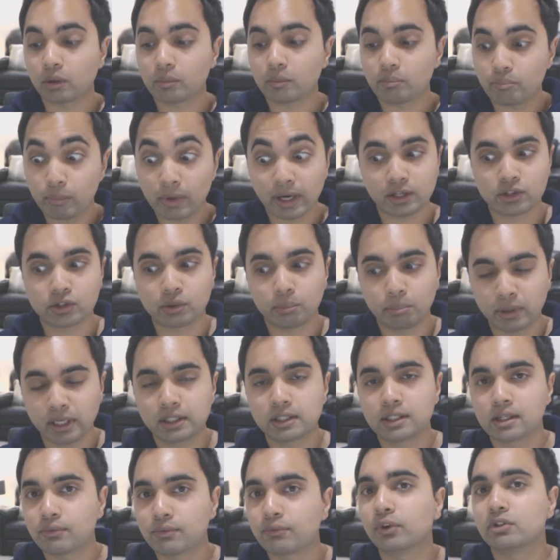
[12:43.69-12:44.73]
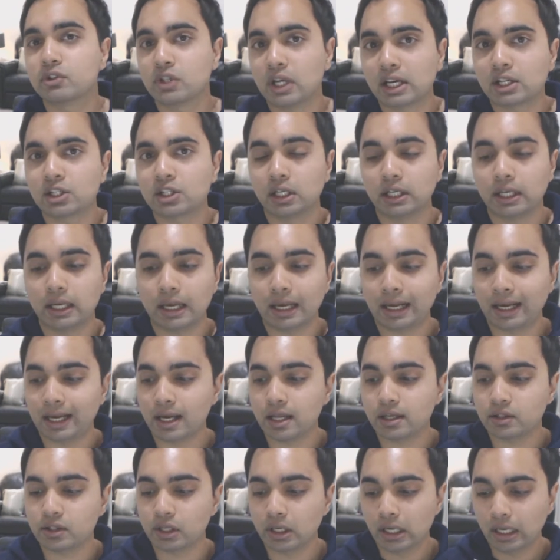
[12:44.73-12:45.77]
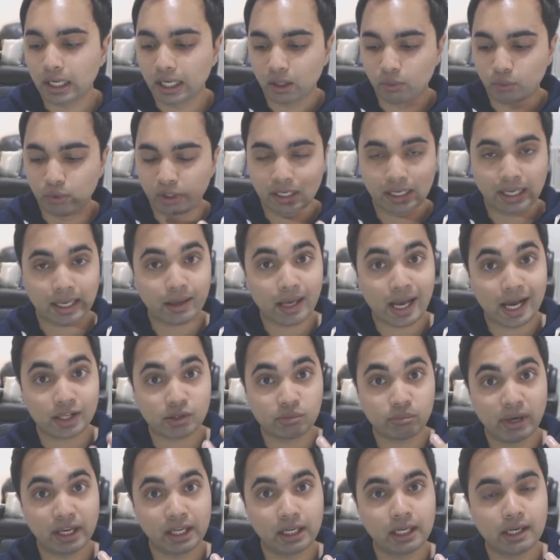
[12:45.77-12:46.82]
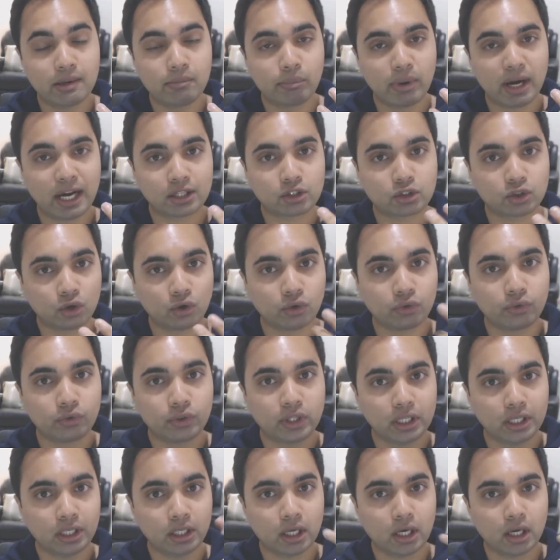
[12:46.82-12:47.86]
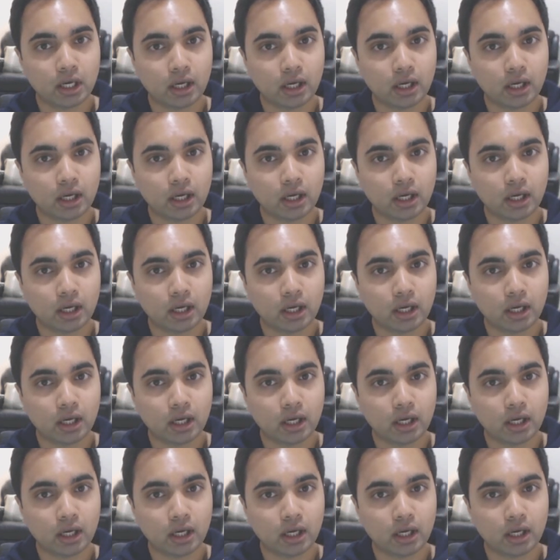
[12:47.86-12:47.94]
It makes a big difference actually, and it really has made an impact on the.